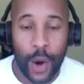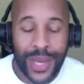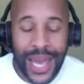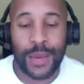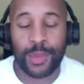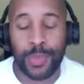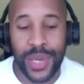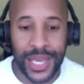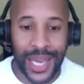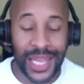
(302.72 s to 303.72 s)
Get them
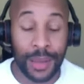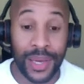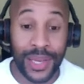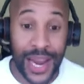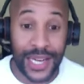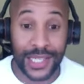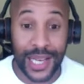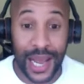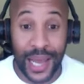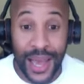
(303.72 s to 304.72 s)
speaking, get them
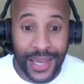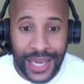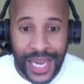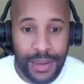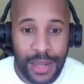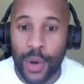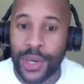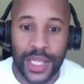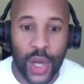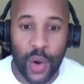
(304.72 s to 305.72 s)
engaged, keep them on
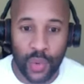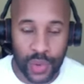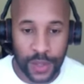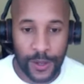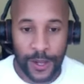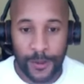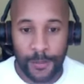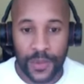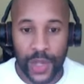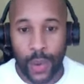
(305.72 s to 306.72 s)
their toes.
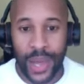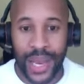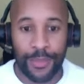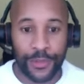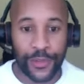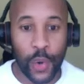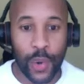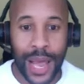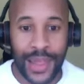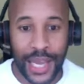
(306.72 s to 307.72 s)
Don't let them feel
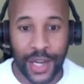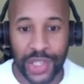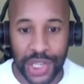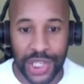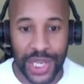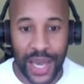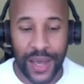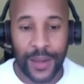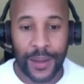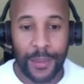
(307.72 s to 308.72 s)
like they can just sit,
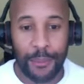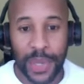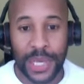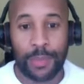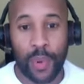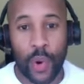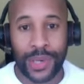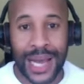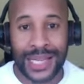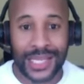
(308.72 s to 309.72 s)
be
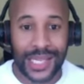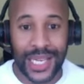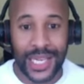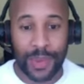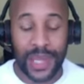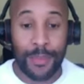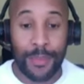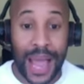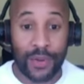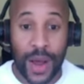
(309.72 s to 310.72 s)
bored and sleep in the
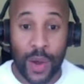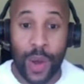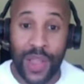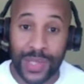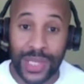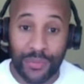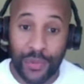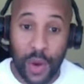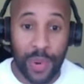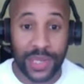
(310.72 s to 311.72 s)
background while you're
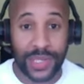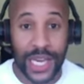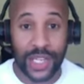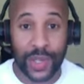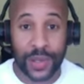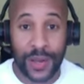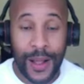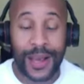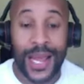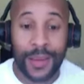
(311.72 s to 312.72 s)
delivering your presentation.
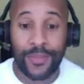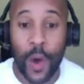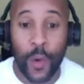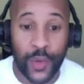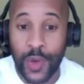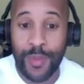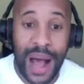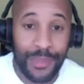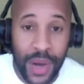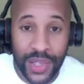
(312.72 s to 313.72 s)
Let them know that you
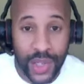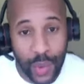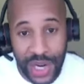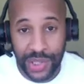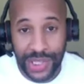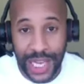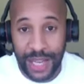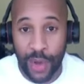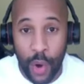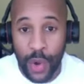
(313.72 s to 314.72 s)
might be asking questions. Let
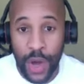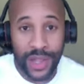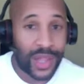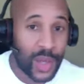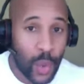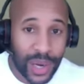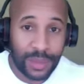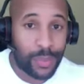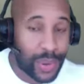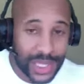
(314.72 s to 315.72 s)
them know you want them
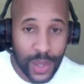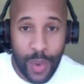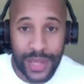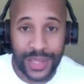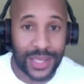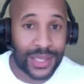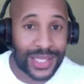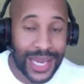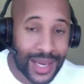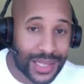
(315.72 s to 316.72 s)
to be pressing ones and
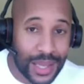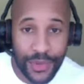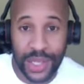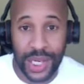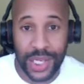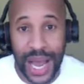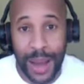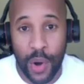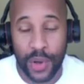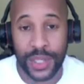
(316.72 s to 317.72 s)
sending stuff into the chat
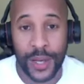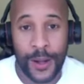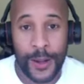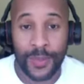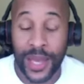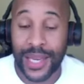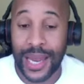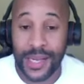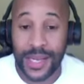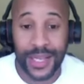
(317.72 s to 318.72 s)
box.
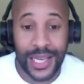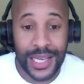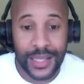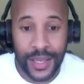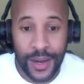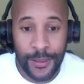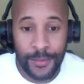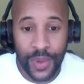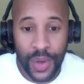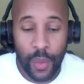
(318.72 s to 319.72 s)
Again, this is easier
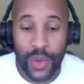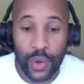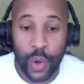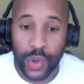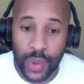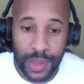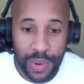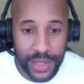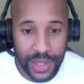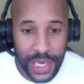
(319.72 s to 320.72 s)
when you're not doing a
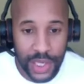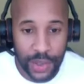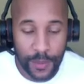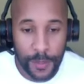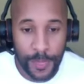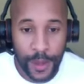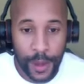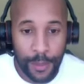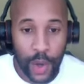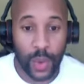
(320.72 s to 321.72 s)
presentation,
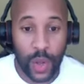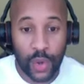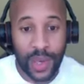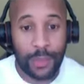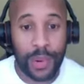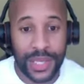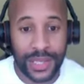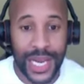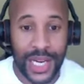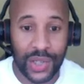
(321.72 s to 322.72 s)
because when you're doing a
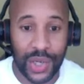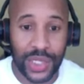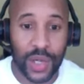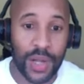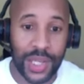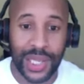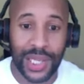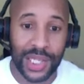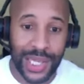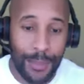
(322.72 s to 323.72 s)
presentation, it's hard to see
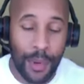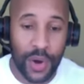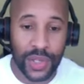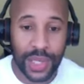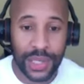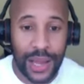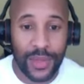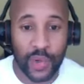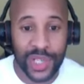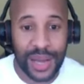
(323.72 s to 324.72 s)
the chat box and
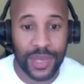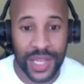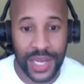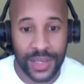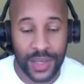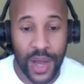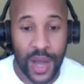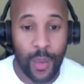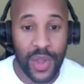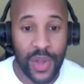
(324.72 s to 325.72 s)
those types of things.
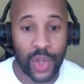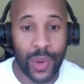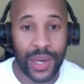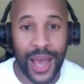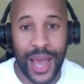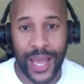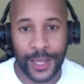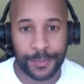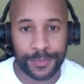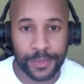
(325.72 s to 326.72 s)
When you're doing a